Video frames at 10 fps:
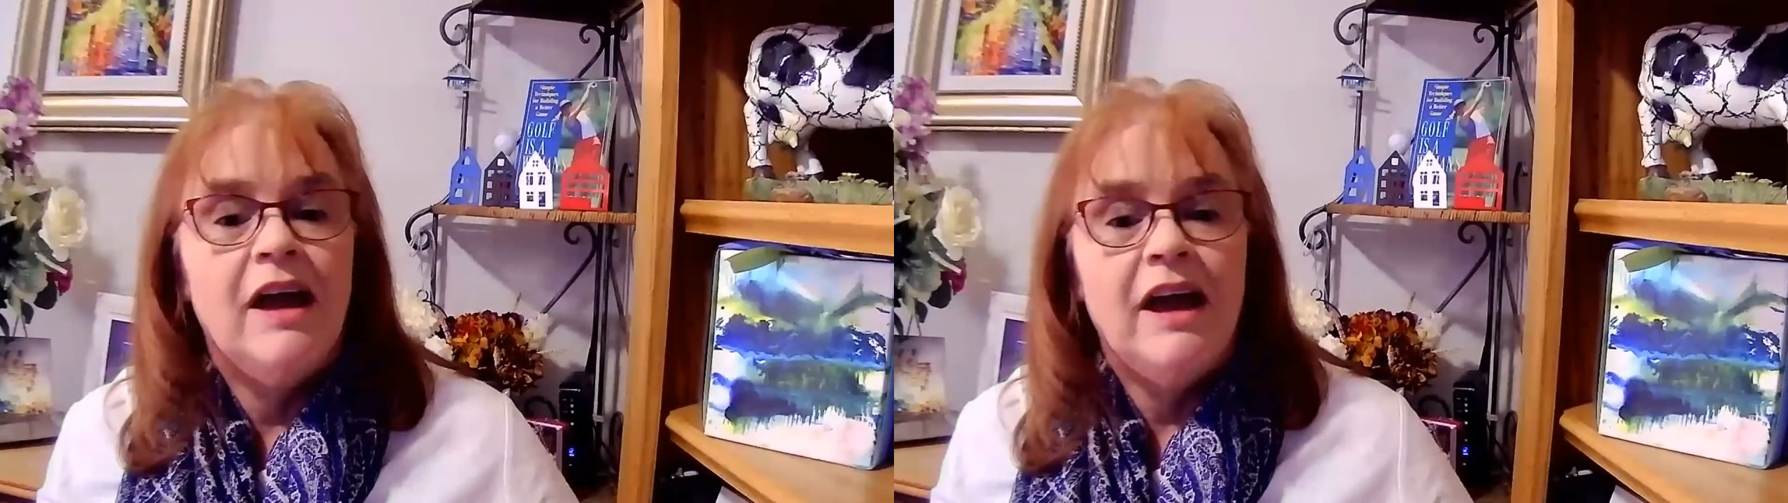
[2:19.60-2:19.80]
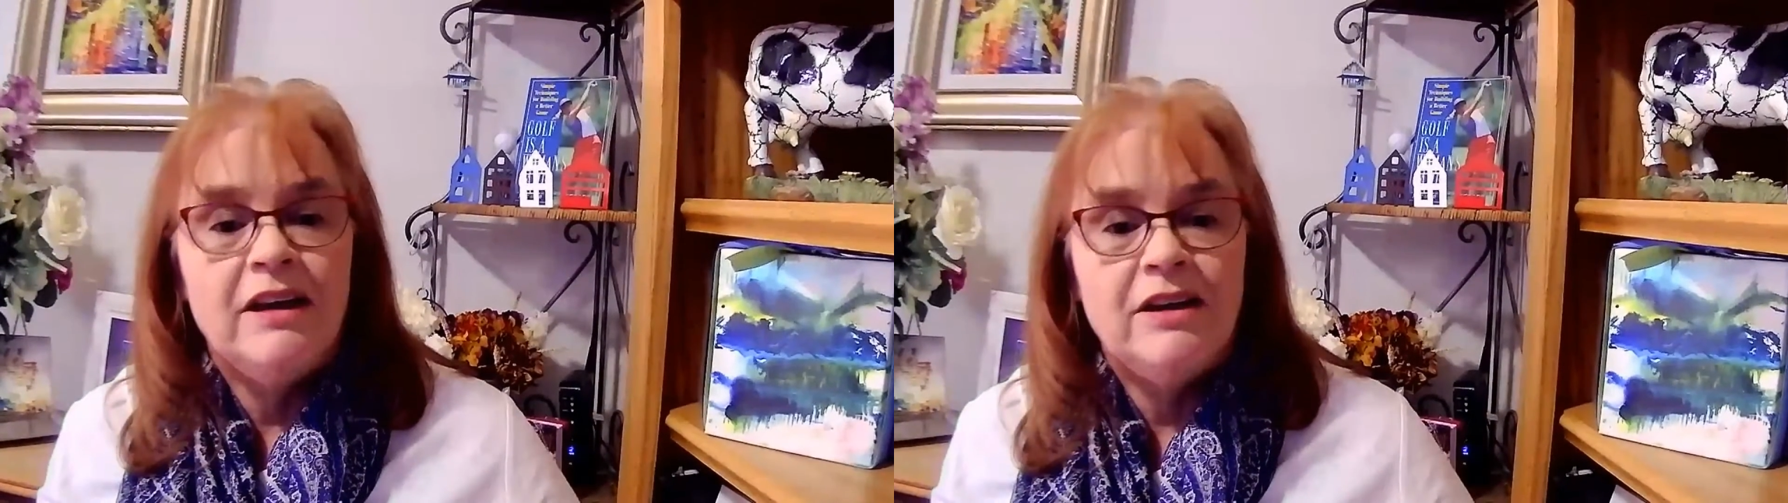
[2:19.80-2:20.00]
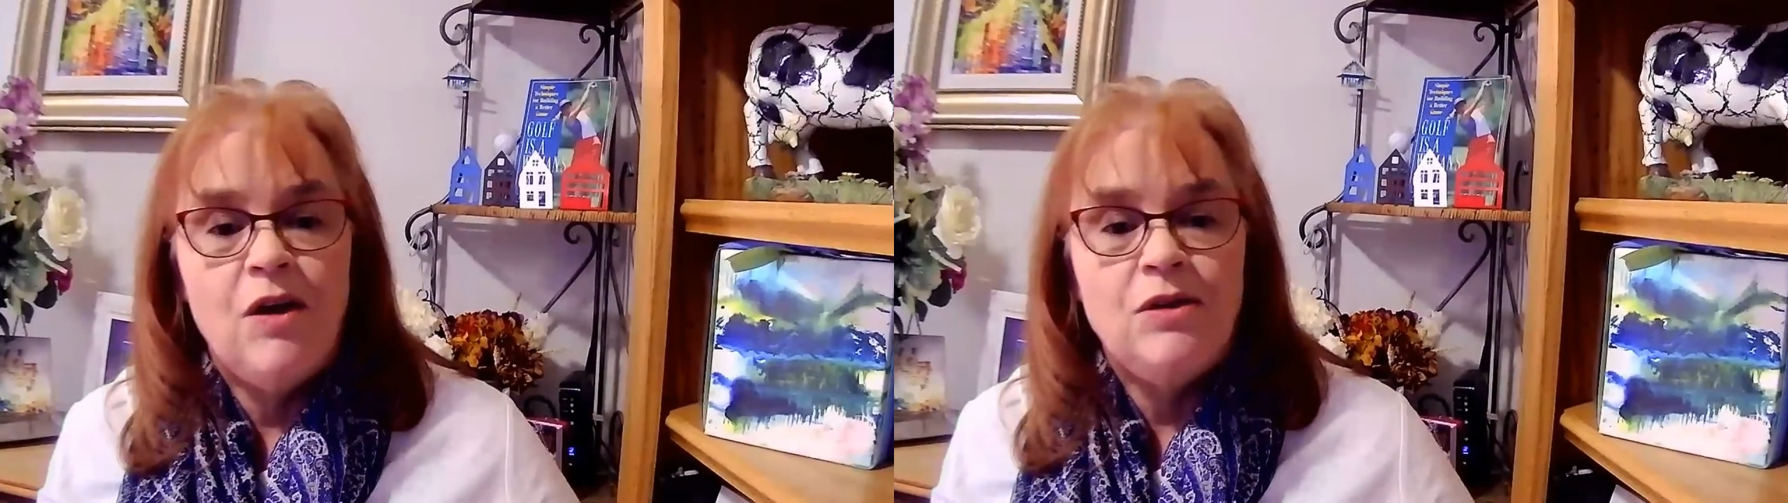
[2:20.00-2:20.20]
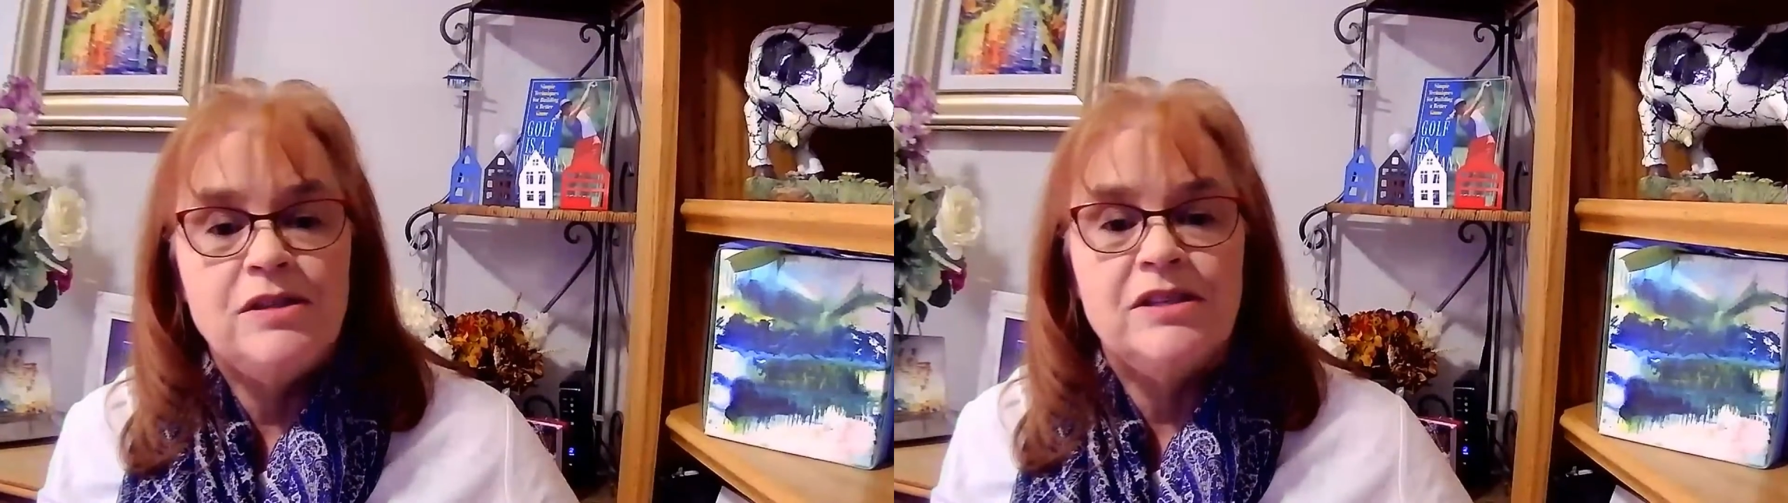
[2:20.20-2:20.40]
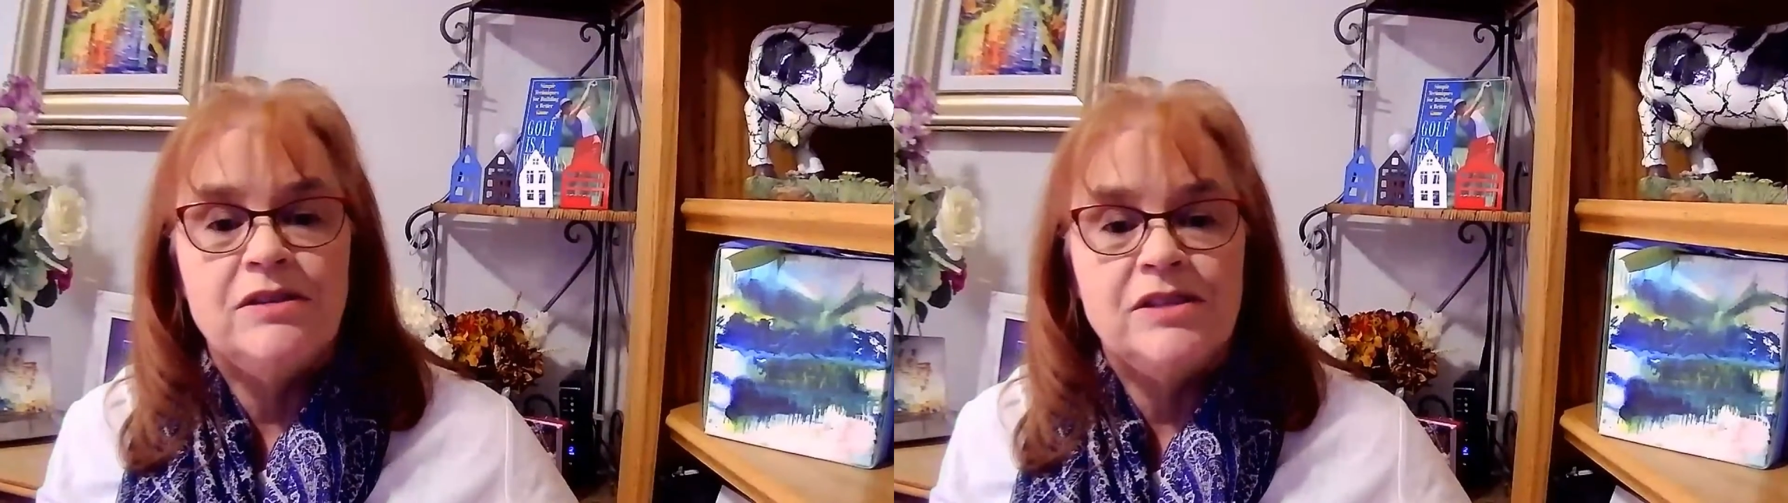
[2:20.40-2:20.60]
and
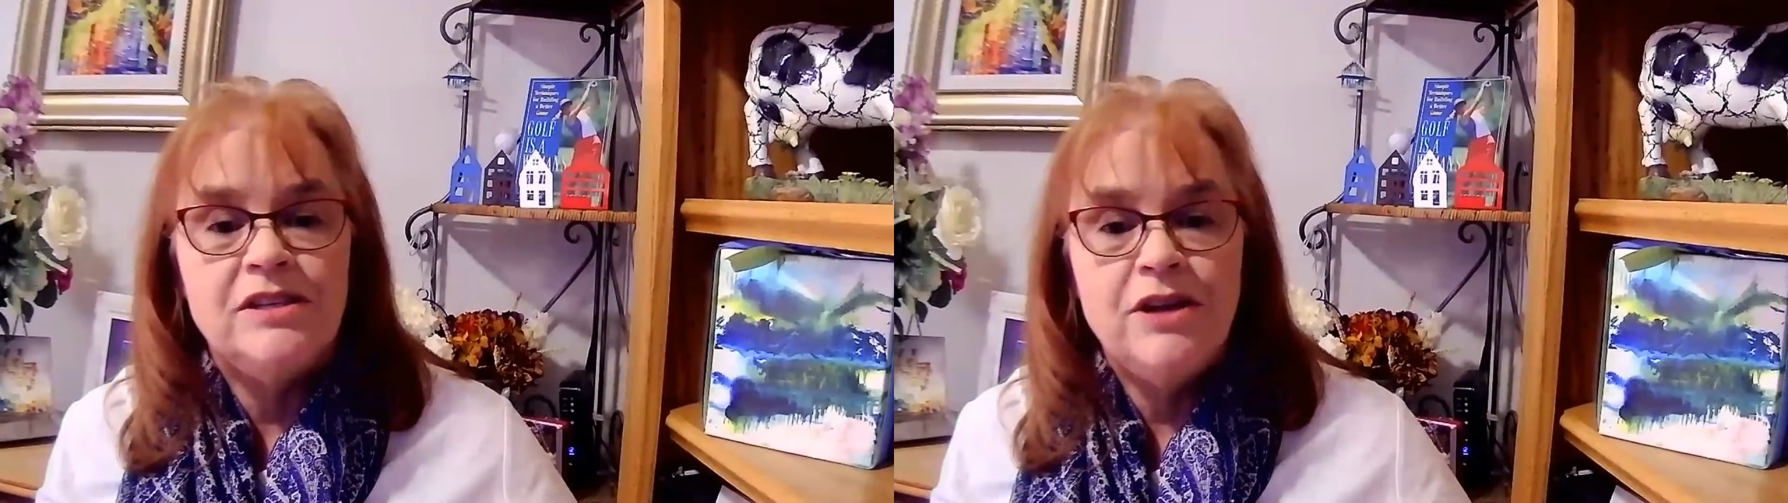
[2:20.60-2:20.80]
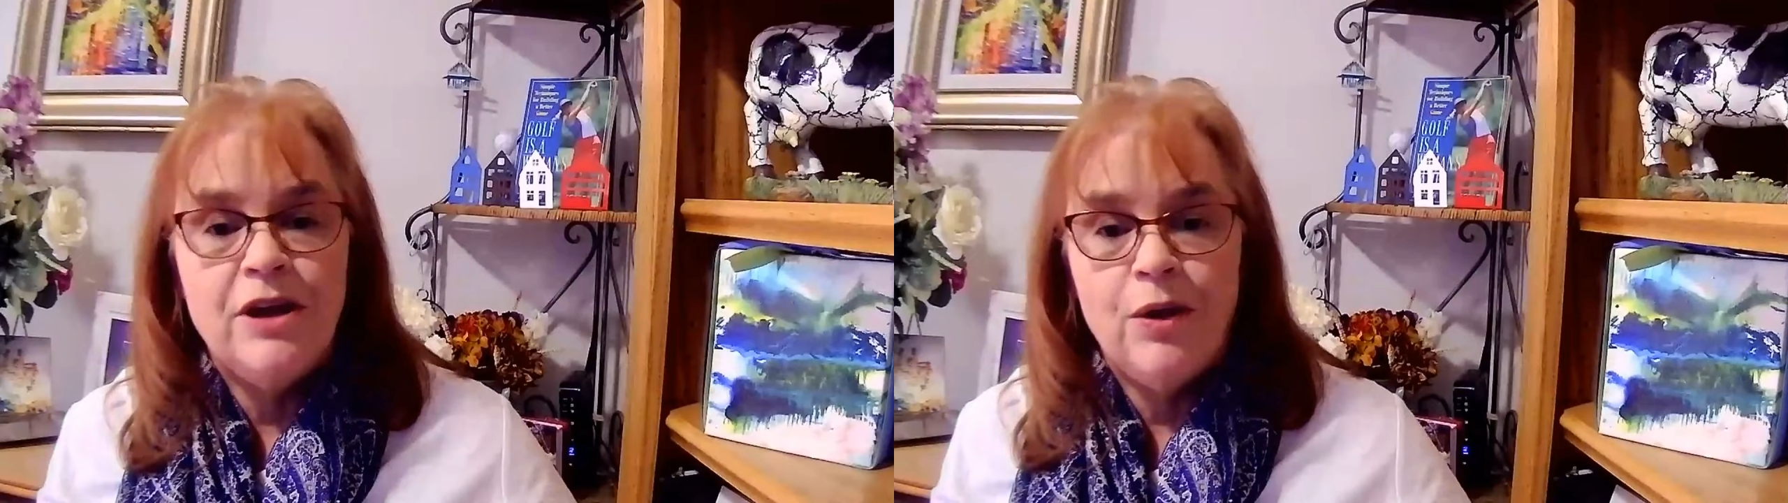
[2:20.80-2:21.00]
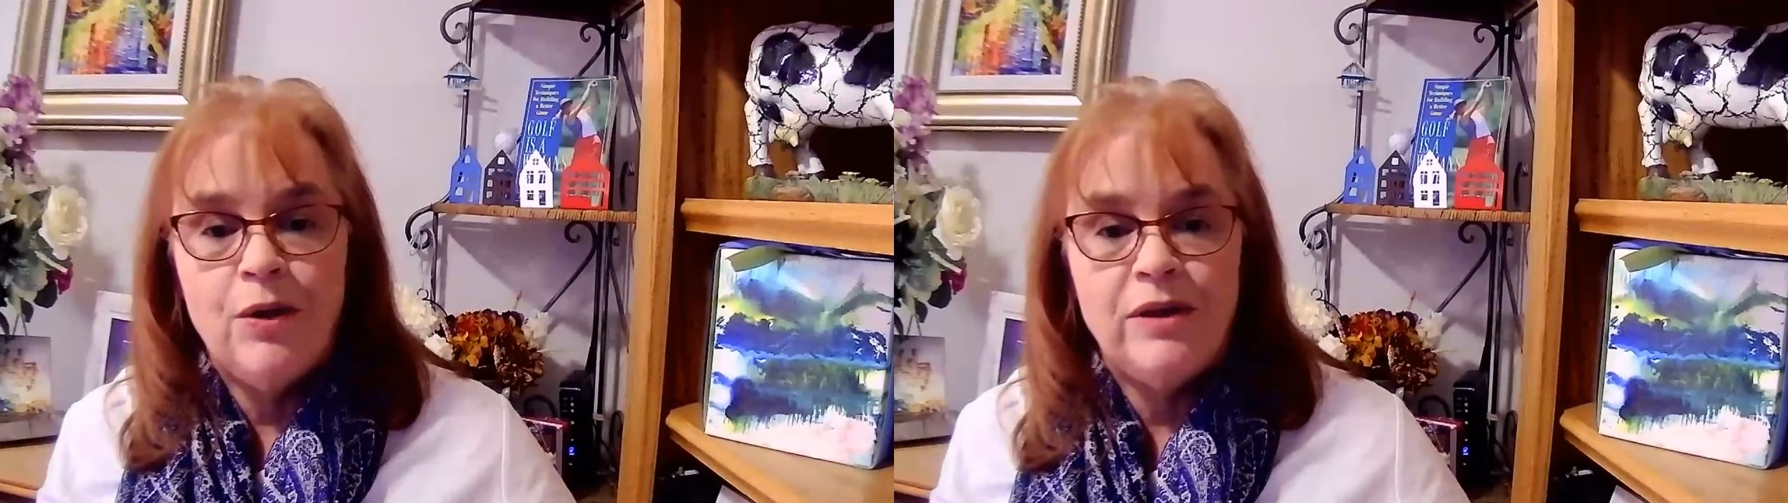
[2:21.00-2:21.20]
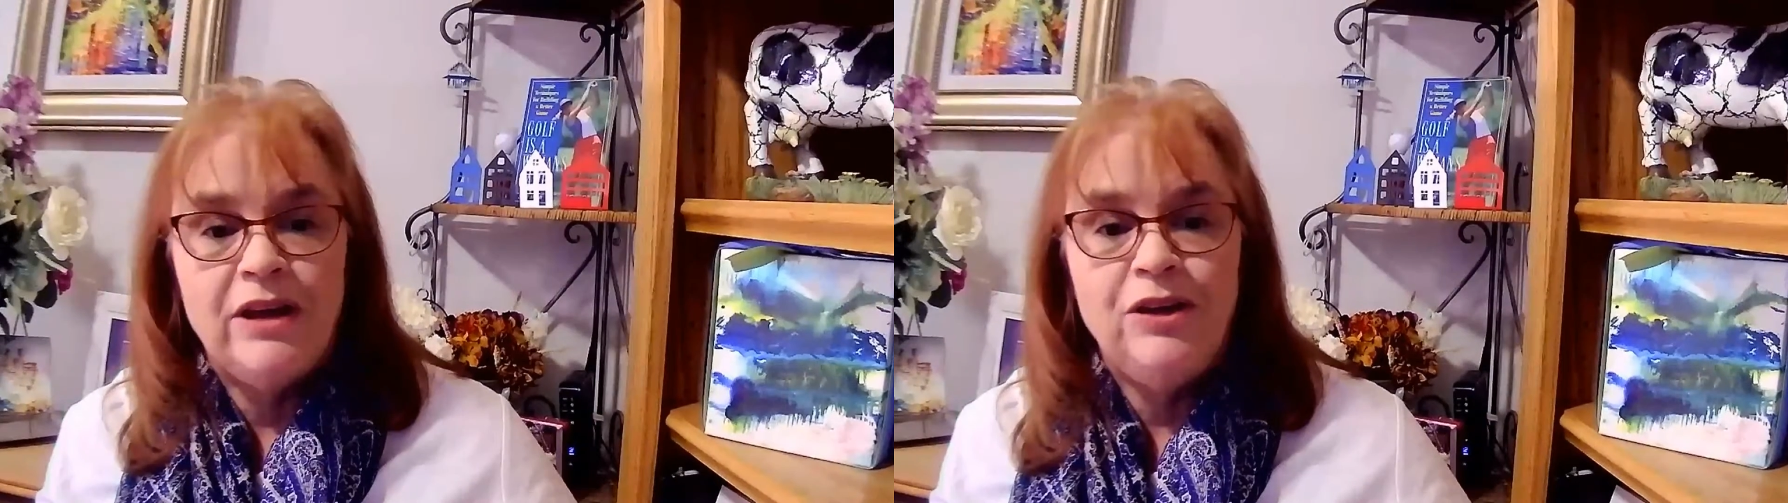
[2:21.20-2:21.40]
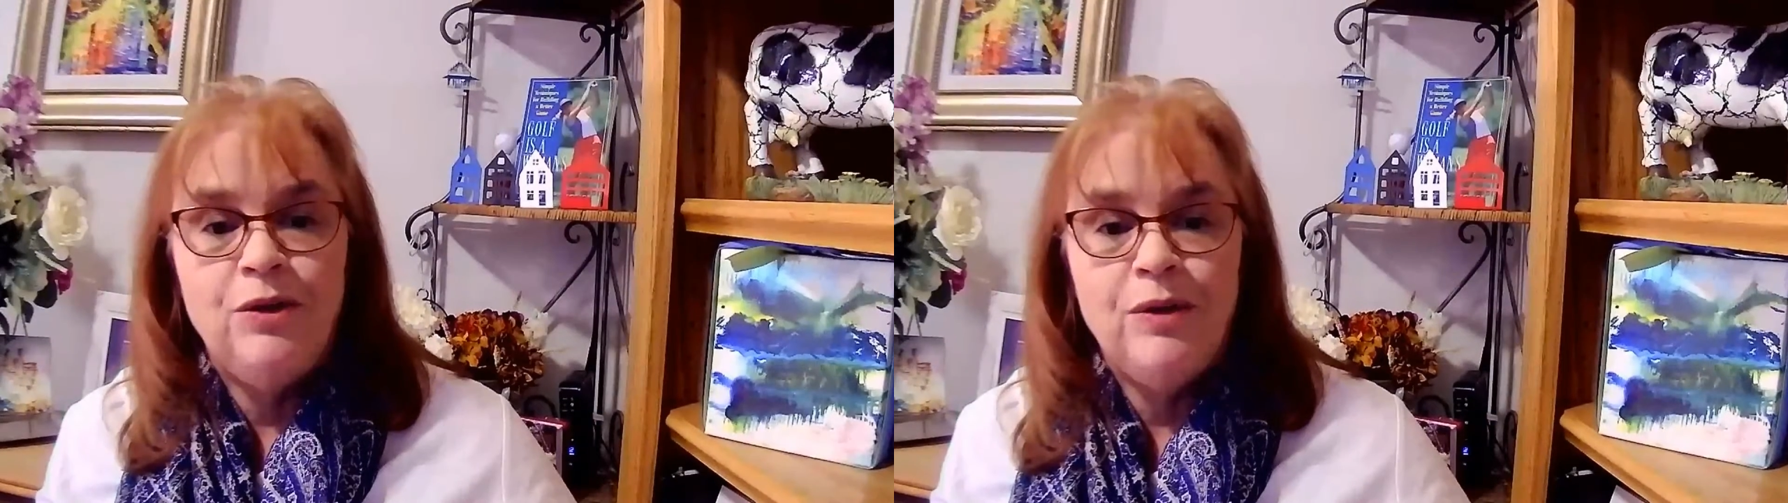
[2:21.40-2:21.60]
also to know that
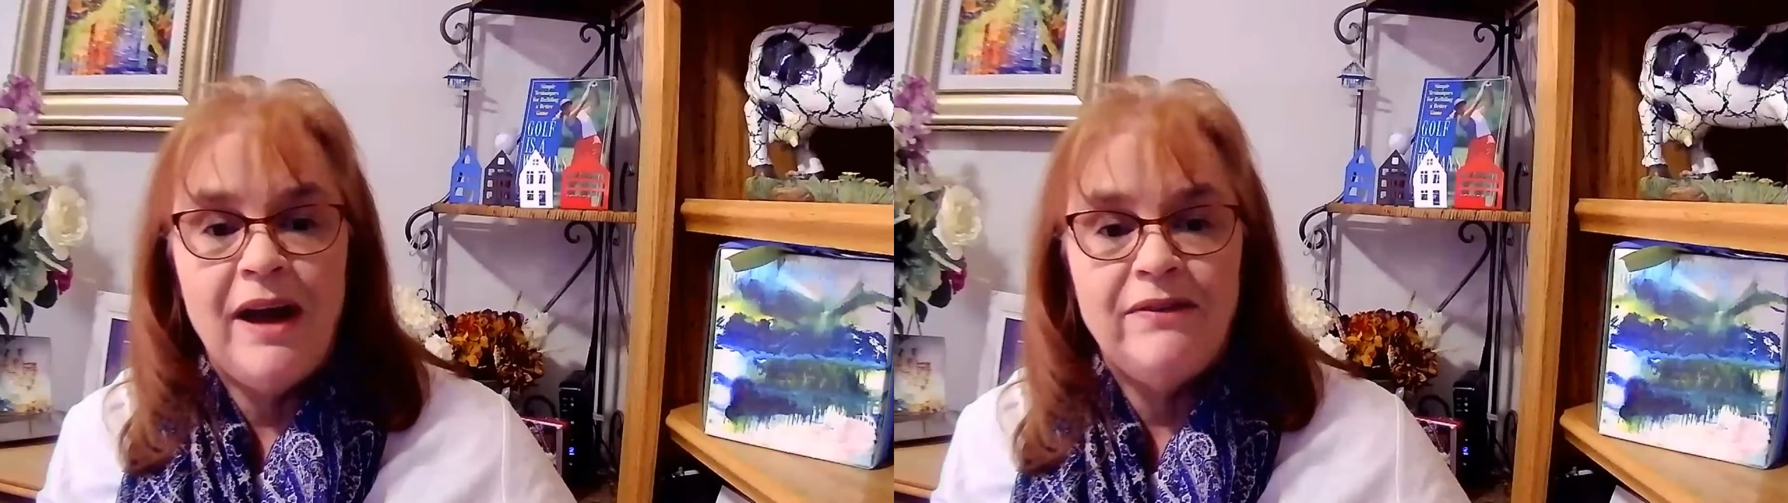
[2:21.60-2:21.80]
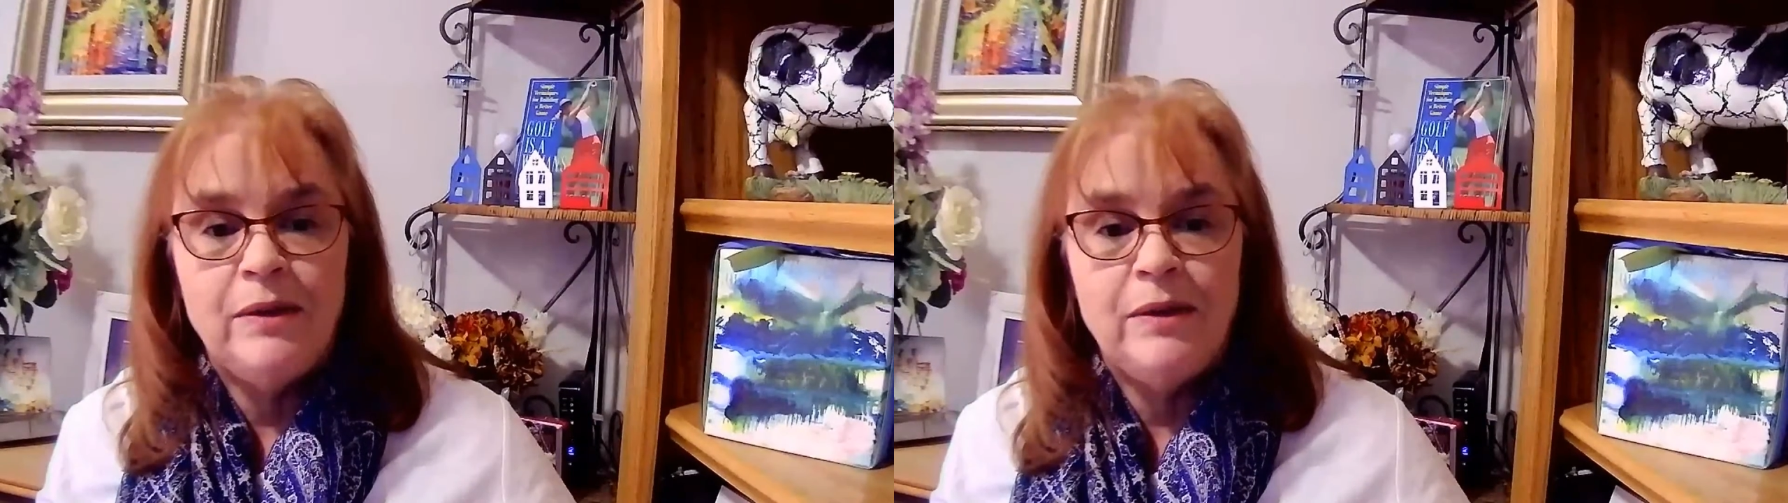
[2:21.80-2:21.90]
you have